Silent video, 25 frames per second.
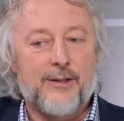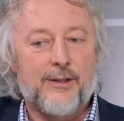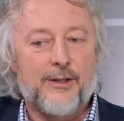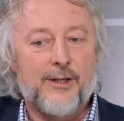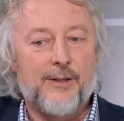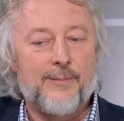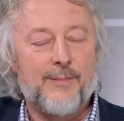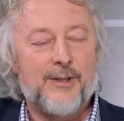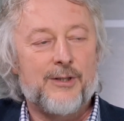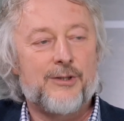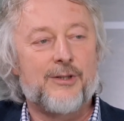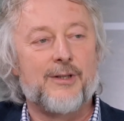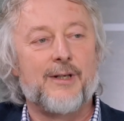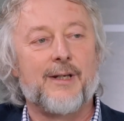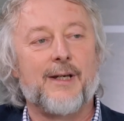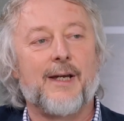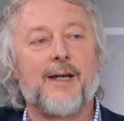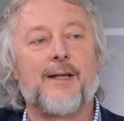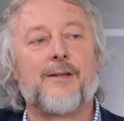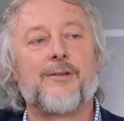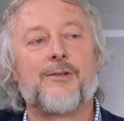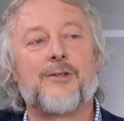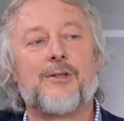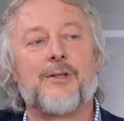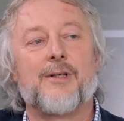
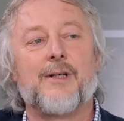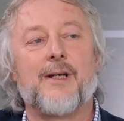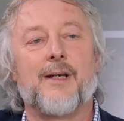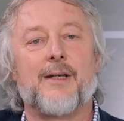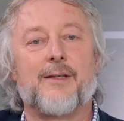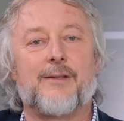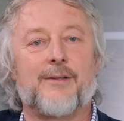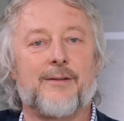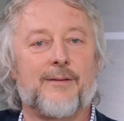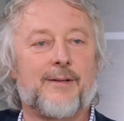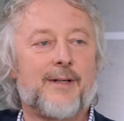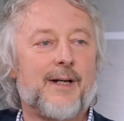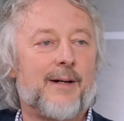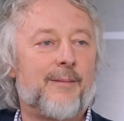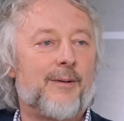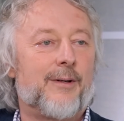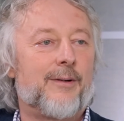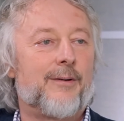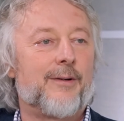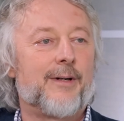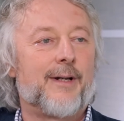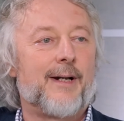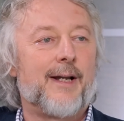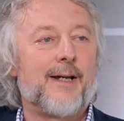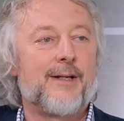commissioning engineer to come
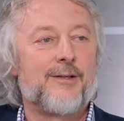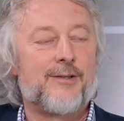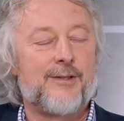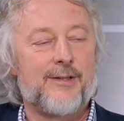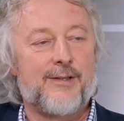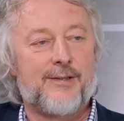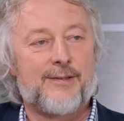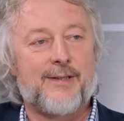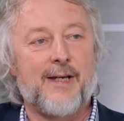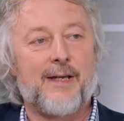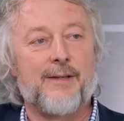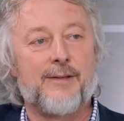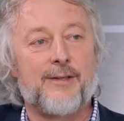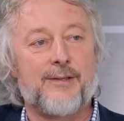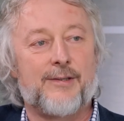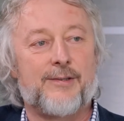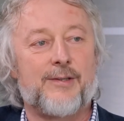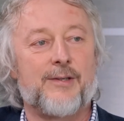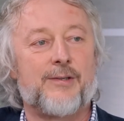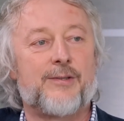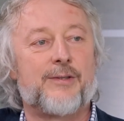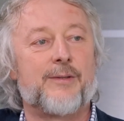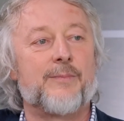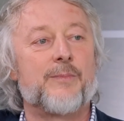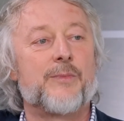along and actually set the
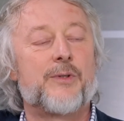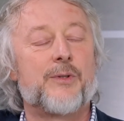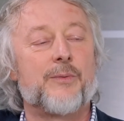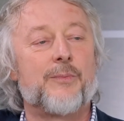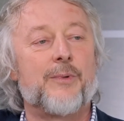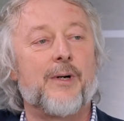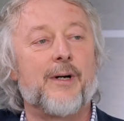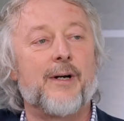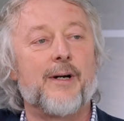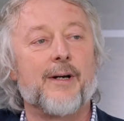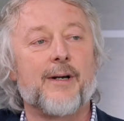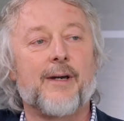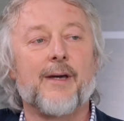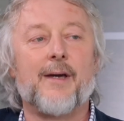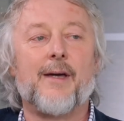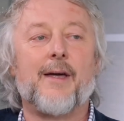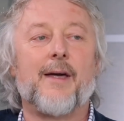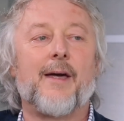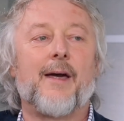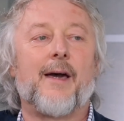system to work.